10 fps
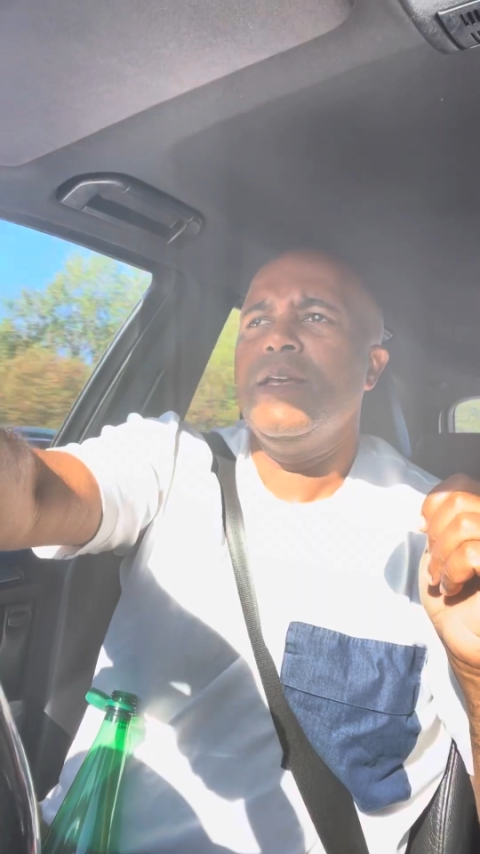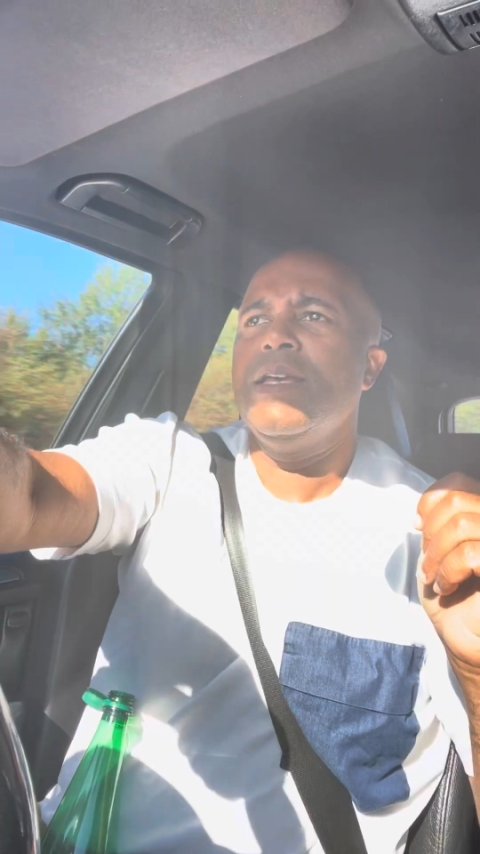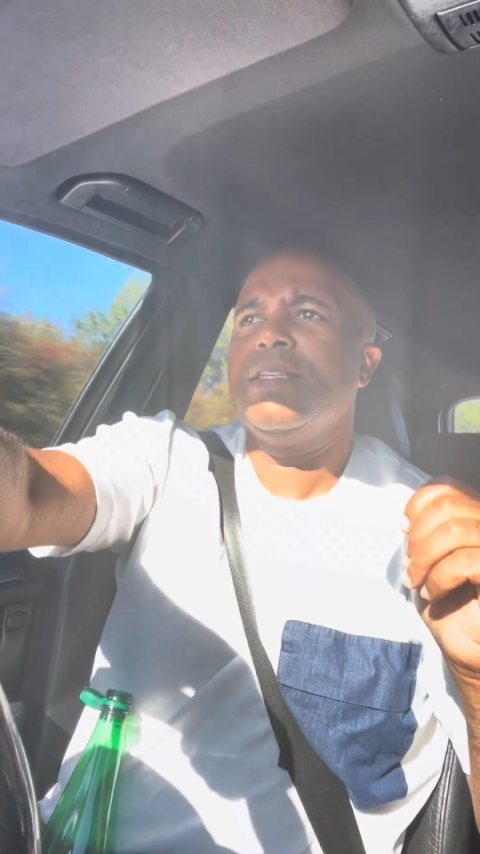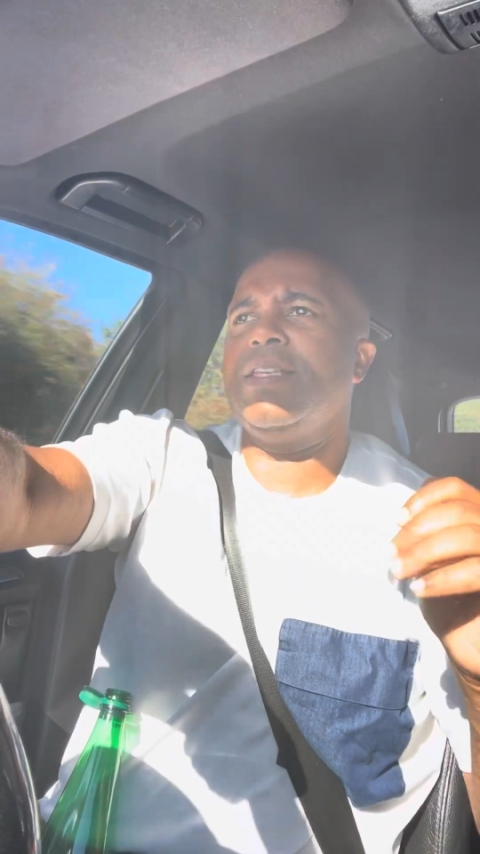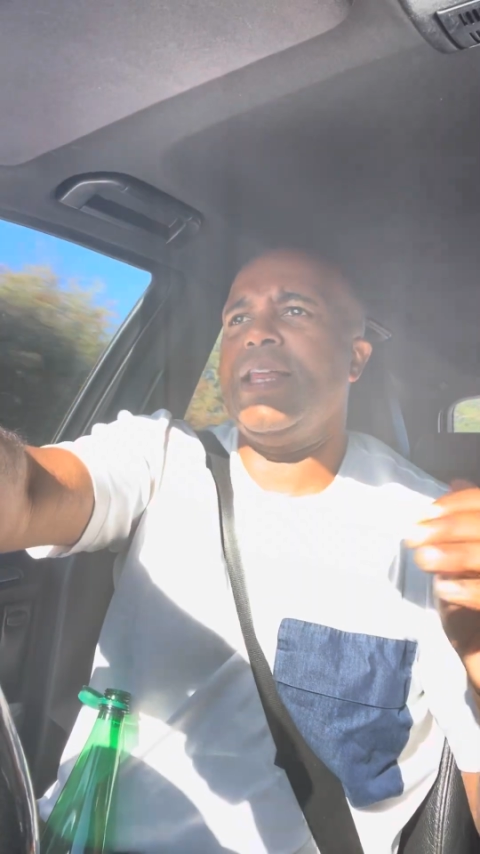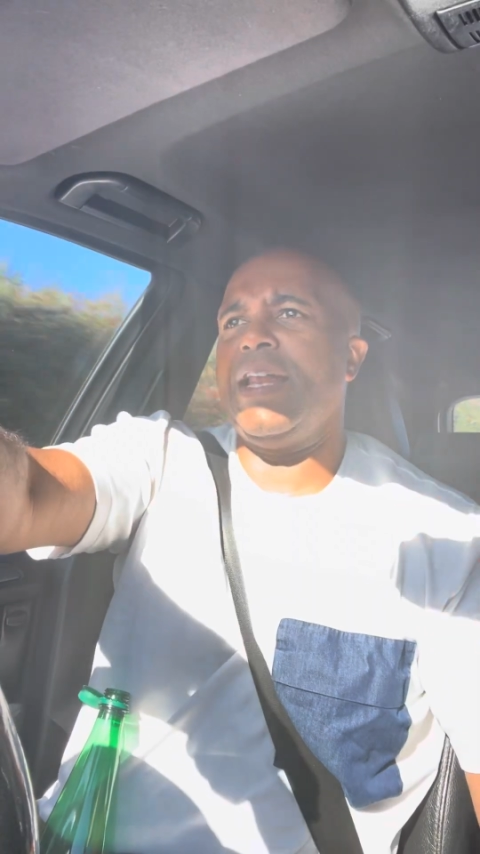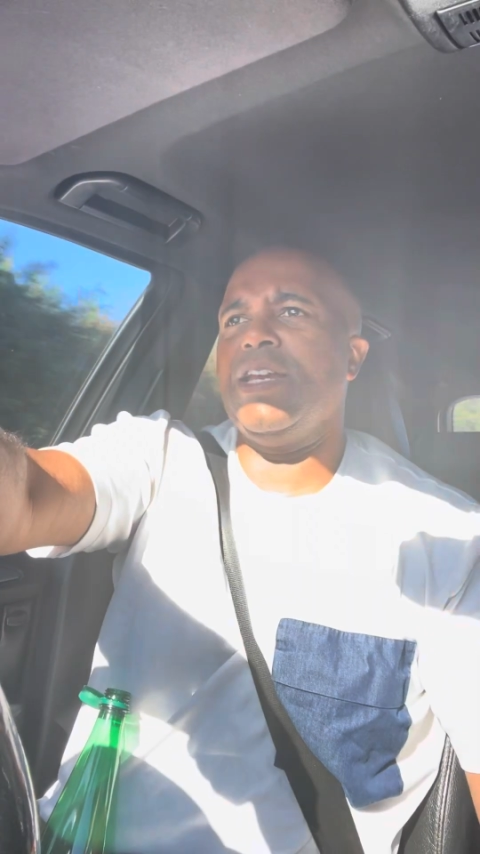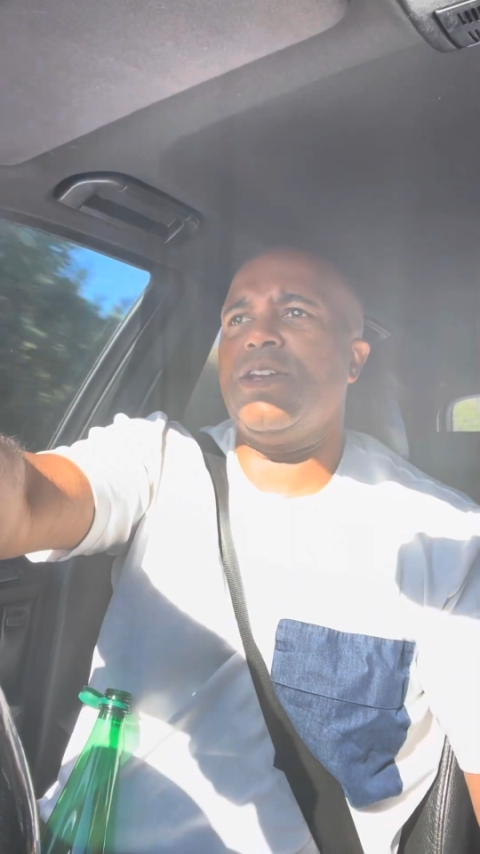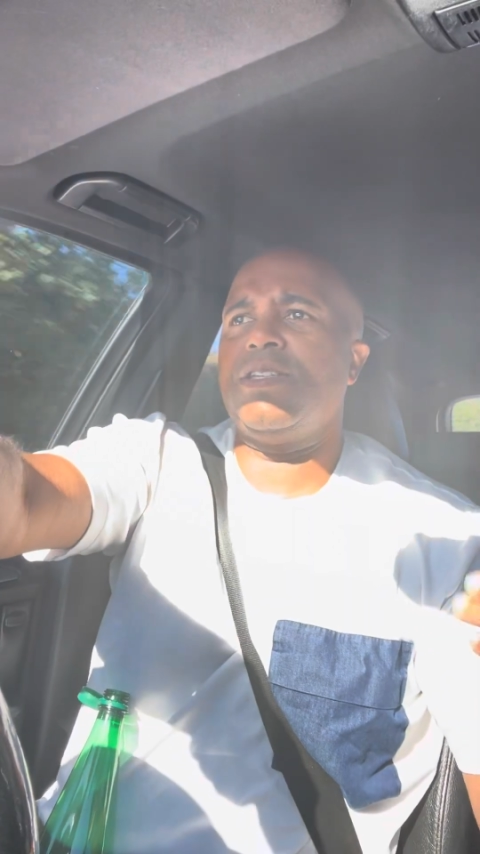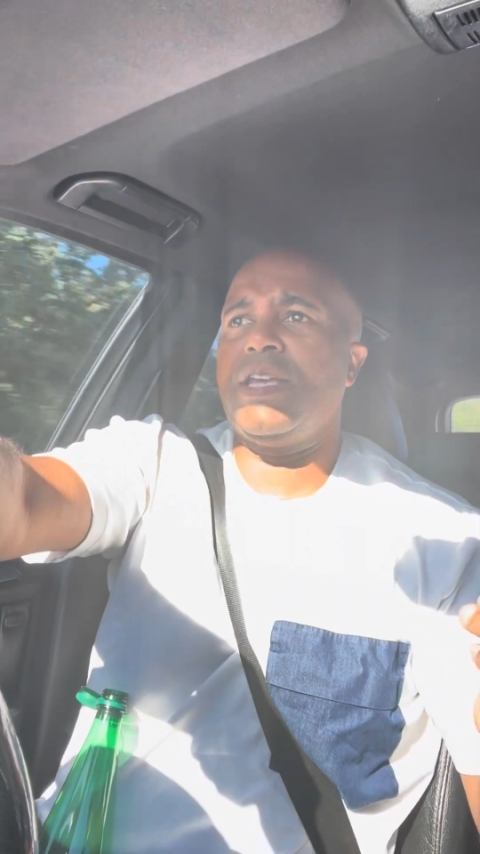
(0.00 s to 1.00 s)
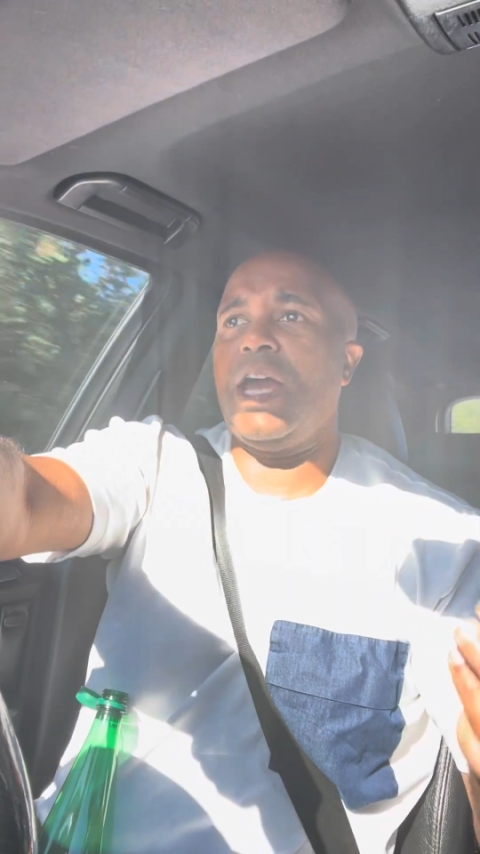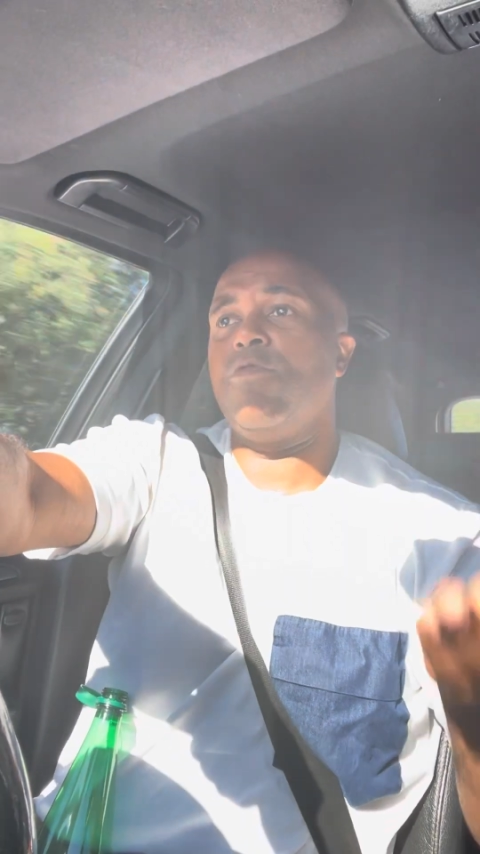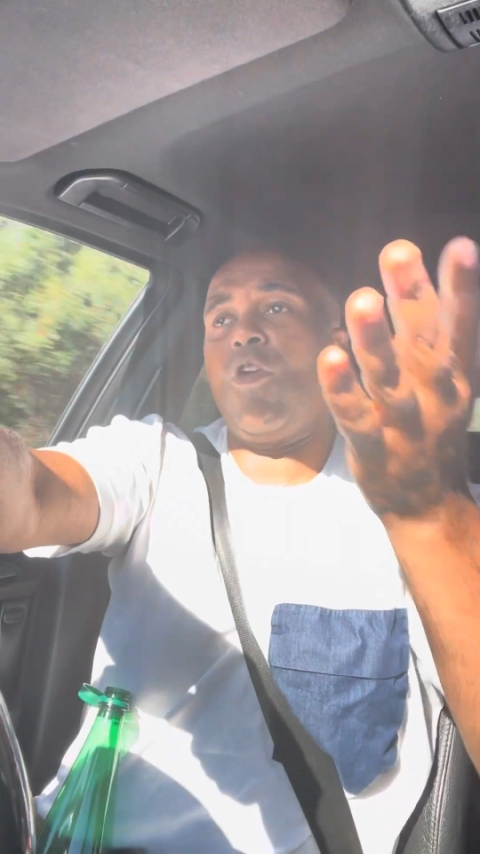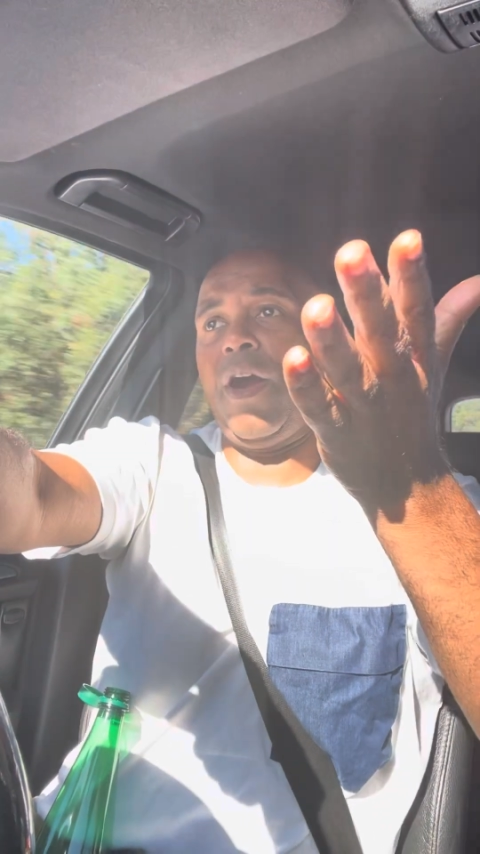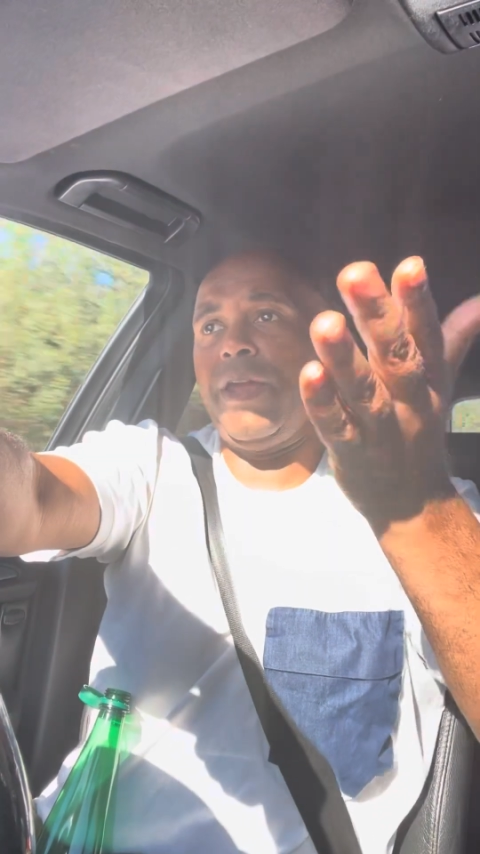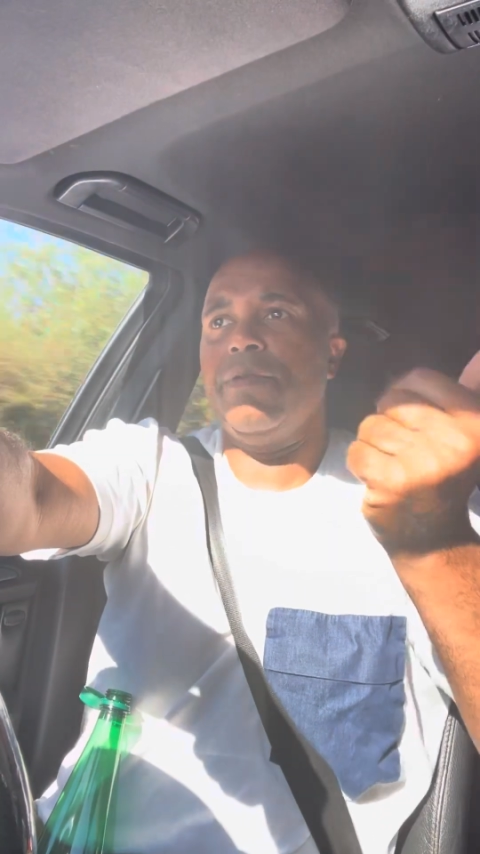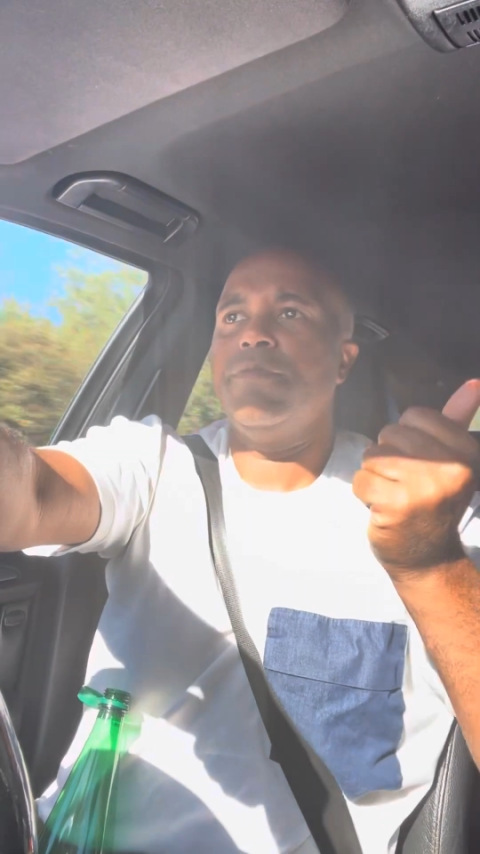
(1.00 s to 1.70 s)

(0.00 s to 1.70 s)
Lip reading: So then you could say, right,